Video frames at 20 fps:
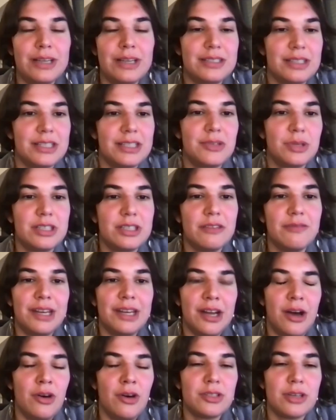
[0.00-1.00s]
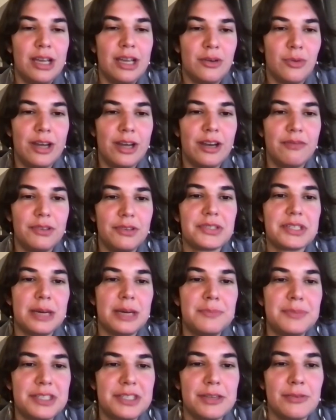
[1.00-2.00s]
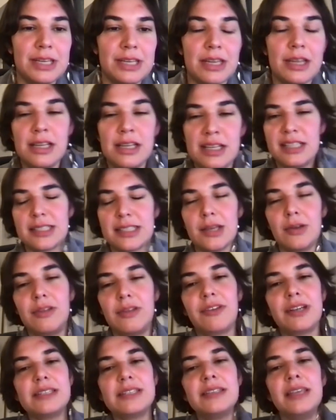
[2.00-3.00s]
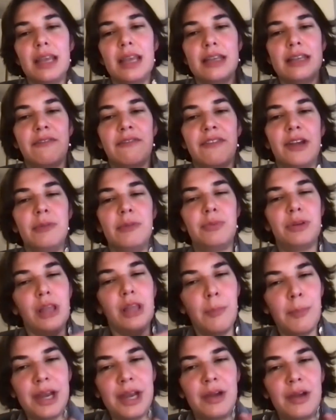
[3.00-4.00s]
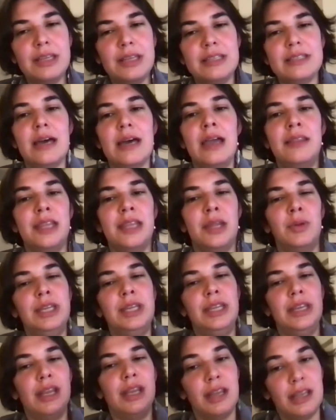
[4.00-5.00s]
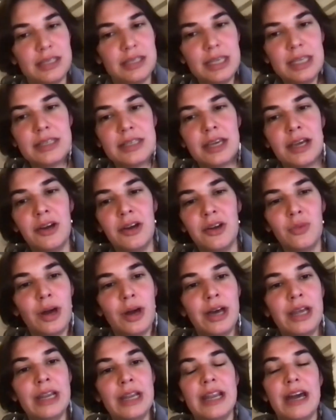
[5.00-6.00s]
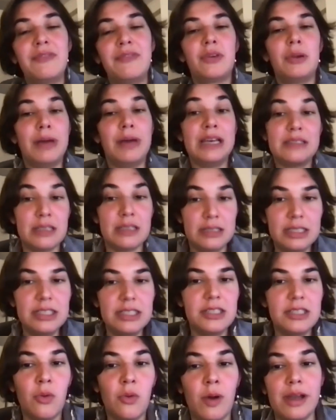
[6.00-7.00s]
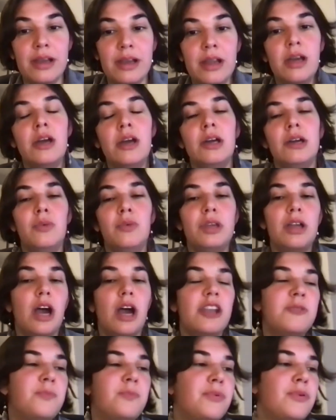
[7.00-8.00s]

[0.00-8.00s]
iterative and also had quite a few steps to it. So we first needed a very preliminary design, then we needed a detailed one, and after we passed the detailed one, we got